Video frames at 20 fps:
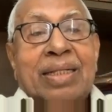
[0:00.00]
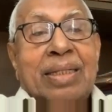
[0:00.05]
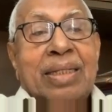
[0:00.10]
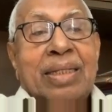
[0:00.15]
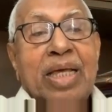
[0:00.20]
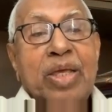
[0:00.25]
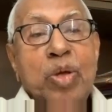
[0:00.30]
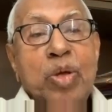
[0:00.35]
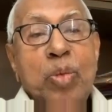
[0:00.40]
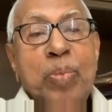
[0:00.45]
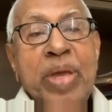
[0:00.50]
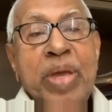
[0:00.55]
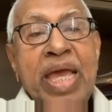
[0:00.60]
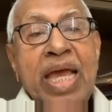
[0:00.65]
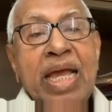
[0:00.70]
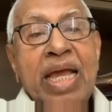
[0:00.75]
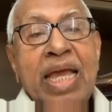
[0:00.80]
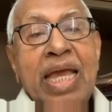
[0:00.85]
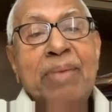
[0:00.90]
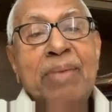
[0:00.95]
The
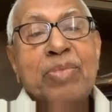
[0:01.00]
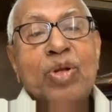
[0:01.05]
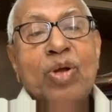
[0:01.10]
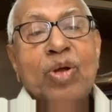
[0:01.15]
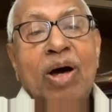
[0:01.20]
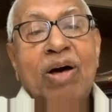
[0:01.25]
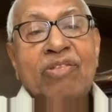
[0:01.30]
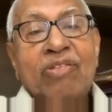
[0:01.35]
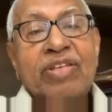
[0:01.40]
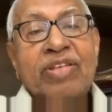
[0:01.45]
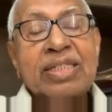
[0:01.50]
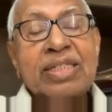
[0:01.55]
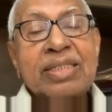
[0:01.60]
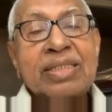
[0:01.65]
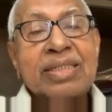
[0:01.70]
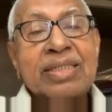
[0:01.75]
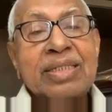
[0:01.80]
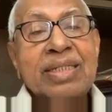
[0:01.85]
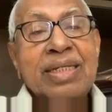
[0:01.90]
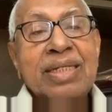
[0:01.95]
UPA came to
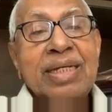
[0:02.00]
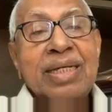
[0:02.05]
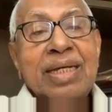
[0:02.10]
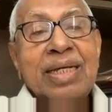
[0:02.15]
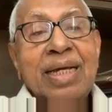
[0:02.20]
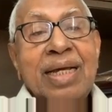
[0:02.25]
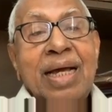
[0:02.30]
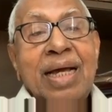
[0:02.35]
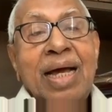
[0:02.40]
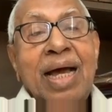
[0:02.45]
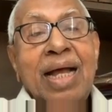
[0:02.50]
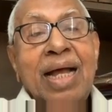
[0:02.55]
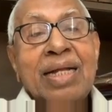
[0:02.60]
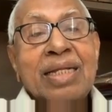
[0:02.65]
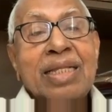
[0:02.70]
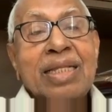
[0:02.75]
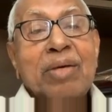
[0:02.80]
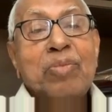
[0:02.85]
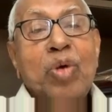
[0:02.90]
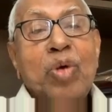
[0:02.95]
office,
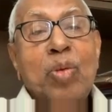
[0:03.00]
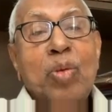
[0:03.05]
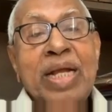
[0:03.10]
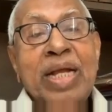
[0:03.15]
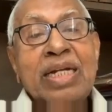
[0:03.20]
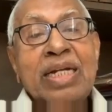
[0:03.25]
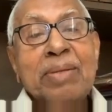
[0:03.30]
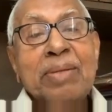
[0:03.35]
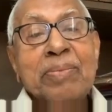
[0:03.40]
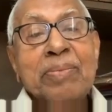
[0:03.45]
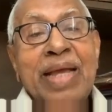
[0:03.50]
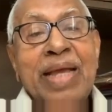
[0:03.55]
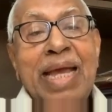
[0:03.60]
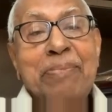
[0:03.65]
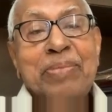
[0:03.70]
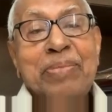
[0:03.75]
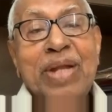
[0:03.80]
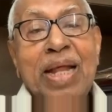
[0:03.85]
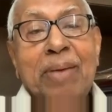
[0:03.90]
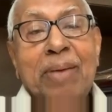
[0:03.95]
and the momentum
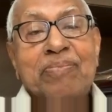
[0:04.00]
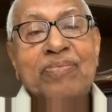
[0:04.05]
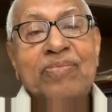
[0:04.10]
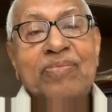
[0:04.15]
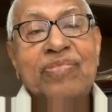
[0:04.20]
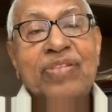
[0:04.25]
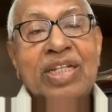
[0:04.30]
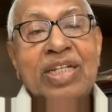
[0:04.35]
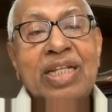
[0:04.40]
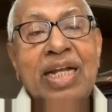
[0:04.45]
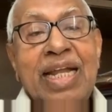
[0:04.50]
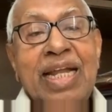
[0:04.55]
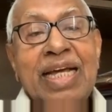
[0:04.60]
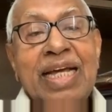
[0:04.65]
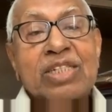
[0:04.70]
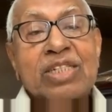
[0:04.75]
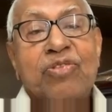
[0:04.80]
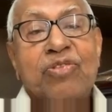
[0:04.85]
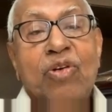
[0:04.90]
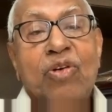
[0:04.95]
kept up for the
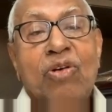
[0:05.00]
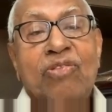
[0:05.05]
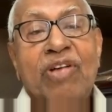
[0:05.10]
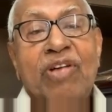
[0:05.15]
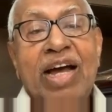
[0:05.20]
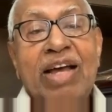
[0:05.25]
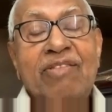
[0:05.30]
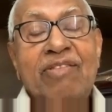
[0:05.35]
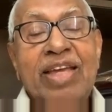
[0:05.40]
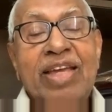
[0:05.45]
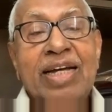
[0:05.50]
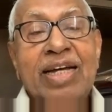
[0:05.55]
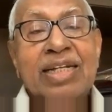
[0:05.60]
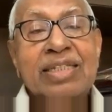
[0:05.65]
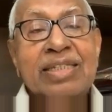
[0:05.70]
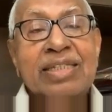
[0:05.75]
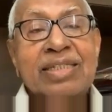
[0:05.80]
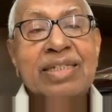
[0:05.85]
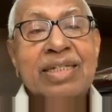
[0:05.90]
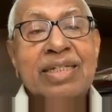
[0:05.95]
next 4-5
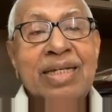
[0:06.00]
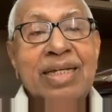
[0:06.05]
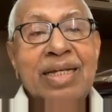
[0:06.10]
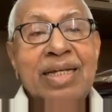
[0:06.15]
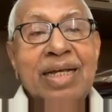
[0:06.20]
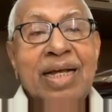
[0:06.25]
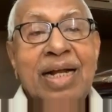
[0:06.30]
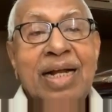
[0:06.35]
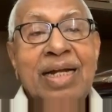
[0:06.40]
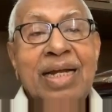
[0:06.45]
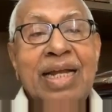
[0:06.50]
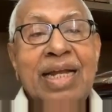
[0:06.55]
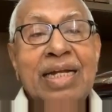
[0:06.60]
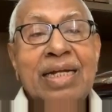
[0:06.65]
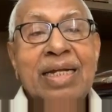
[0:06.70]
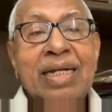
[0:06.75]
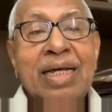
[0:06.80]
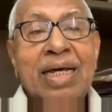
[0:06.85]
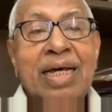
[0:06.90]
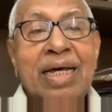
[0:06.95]
years, and
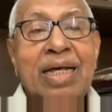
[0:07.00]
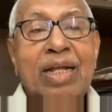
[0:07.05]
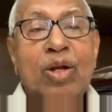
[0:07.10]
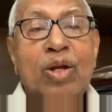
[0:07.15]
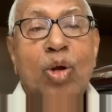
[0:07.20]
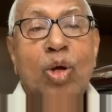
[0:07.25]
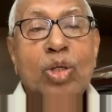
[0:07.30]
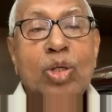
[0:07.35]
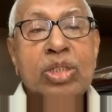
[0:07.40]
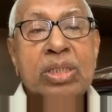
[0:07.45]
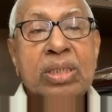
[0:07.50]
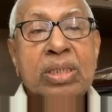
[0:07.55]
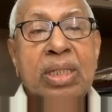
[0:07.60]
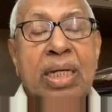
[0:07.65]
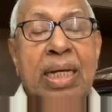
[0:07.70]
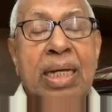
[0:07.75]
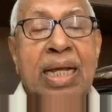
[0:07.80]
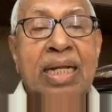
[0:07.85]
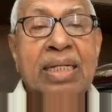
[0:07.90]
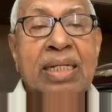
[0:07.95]
it rose,
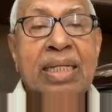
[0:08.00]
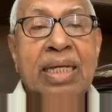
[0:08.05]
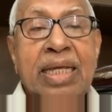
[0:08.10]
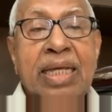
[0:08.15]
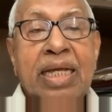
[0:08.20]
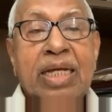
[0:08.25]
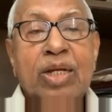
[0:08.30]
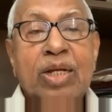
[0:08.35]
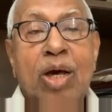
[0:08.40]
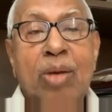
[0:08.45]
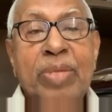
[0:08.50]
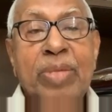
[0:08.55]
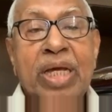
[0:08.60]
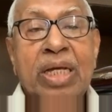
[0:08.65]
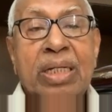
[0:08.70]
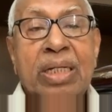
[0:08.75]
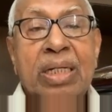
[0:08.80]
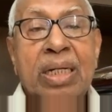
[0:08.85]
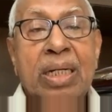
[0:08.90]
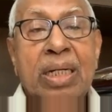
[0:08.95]
and the
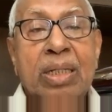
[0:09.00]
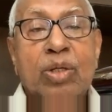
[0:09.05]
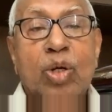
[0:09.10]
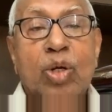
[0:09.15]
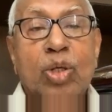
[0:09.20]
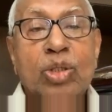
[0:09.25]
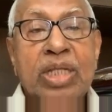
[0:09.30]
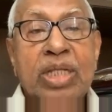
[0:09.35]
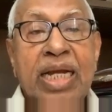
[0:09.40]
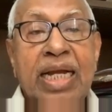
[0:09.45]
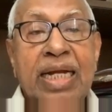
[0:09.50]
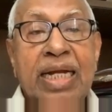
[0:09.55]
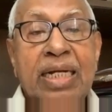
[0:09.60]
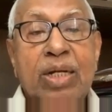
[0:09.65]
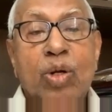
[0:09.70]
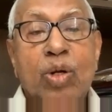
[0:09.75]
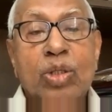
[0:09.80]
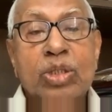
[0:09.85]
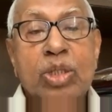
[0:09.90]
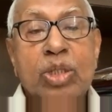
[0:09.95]
economic growth rate
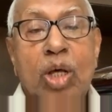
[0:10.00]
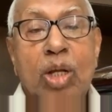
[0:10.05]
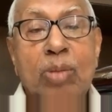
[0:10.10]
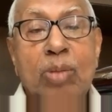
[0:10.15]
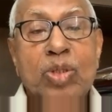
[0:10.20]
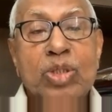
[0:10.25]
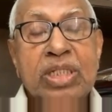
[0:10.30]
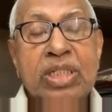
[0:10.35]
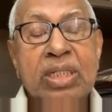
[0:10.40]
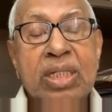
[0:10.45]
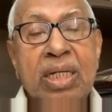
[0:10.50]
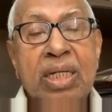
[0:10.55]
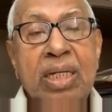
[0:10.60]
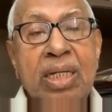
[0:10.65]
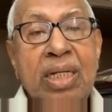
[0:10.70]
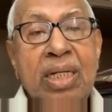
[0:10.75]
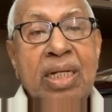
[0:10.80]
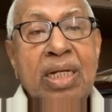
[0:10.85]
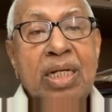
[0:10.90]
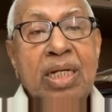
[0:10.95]
rose almost
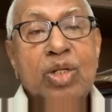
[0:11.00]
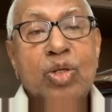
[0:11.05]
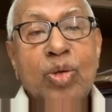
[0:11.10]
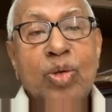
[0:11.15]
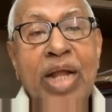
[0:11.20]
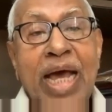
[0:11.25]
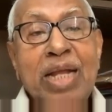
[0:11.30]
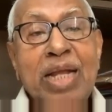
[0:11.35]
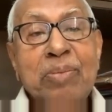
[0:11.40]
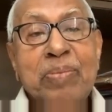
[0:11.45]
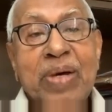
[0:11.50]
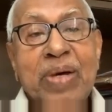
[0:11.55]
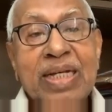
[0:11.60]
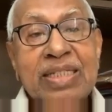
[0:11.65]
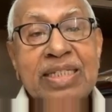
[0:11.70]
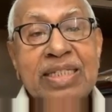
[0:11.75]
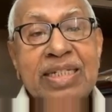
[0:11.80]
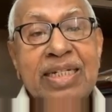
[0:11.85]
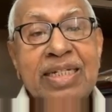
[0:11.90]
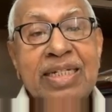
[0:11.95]
to
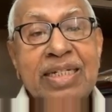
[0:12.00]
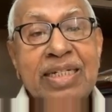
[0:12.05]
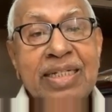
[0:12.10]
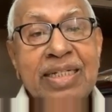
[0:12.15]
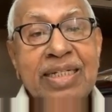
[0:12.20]
9%